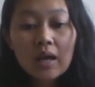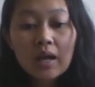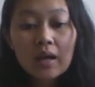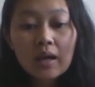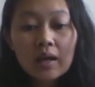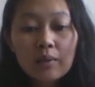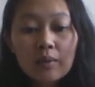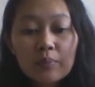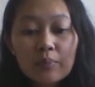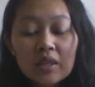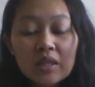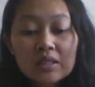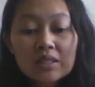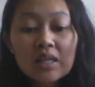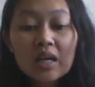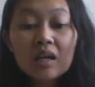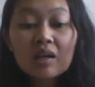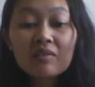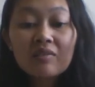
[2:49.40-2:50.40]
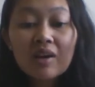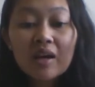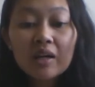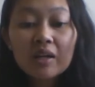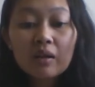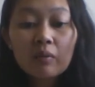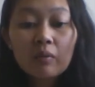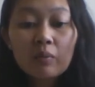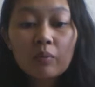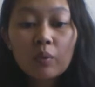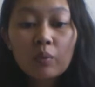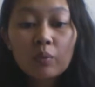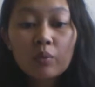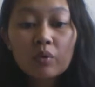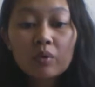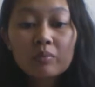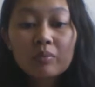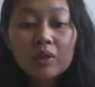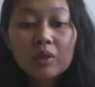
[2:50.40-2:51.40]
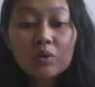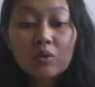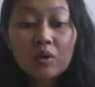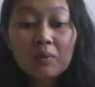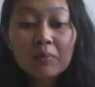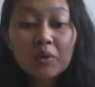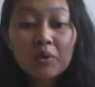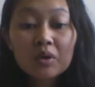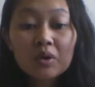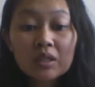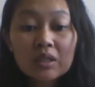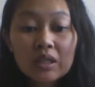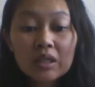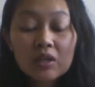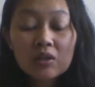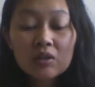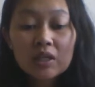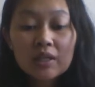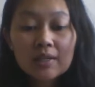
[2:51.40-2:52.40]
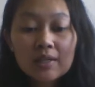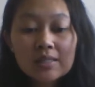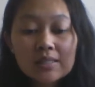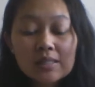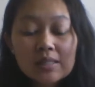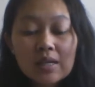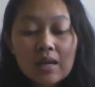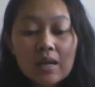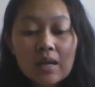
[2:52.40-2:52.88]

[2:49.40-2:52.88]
The tidal volume will be normal or decreased.